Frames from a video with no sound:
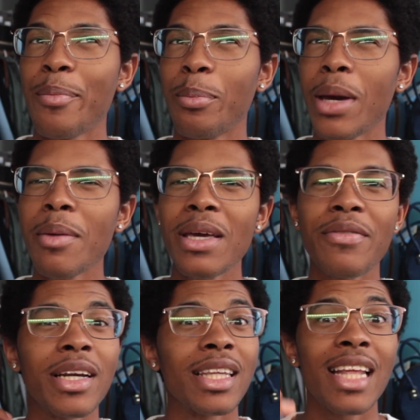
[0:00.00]
maybe
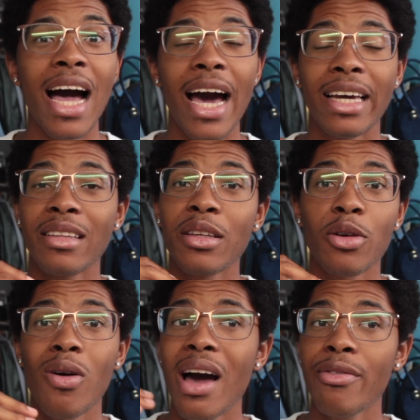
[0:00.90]
even a 9,
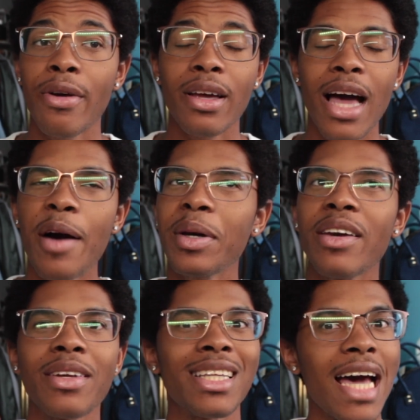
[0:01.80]
quite frankly. I would
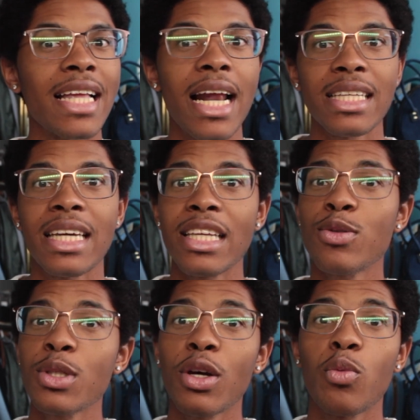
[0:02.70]
give it a 9 out of 10. This
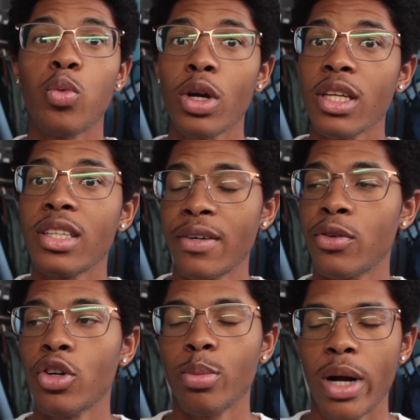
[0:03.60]
was a really
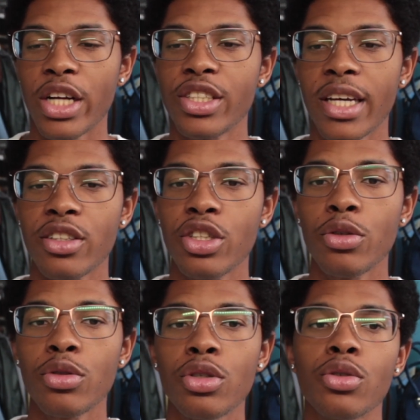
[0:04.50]
difficult project
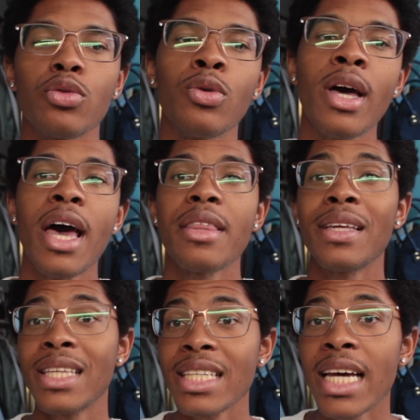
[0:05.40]
due to
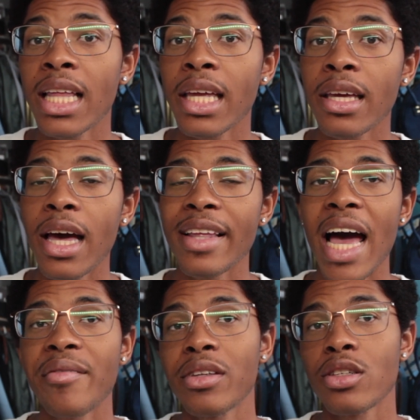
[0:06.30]
the detailing and
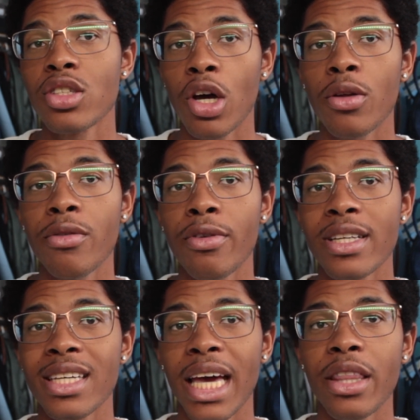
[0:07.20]
having to sew the
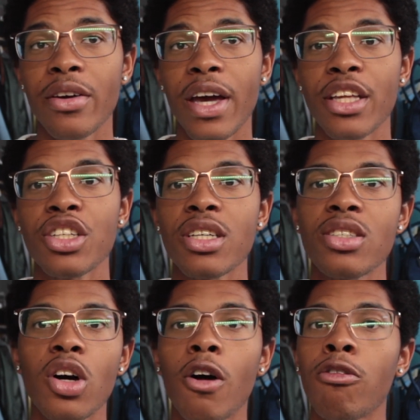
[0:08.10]
front together and
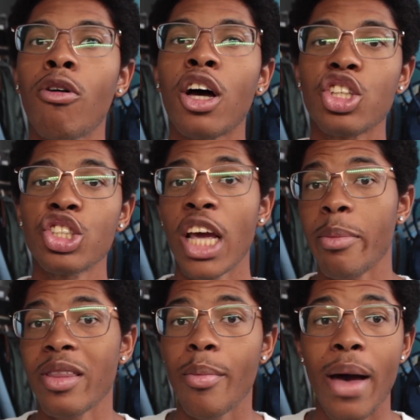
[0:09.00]
just the overall
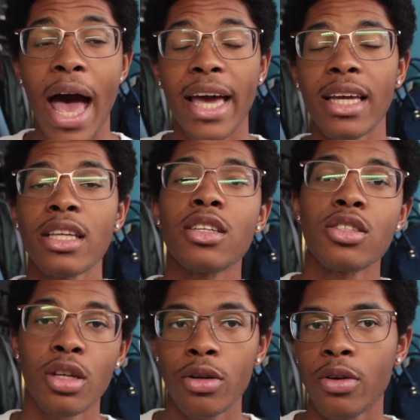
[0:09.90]
shape of the bag, and it's a
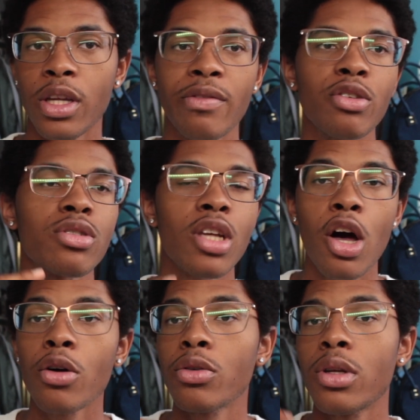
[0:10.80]
circle. And if you
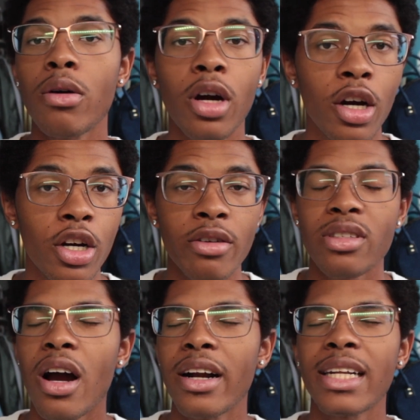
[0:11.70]
sew, you know
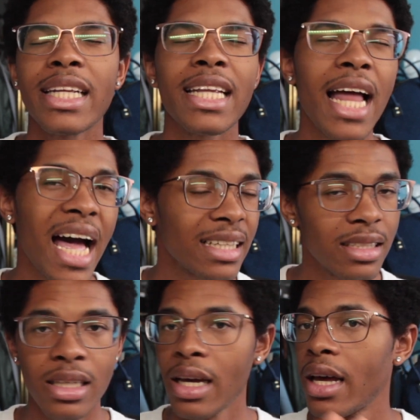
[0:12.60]
curves are not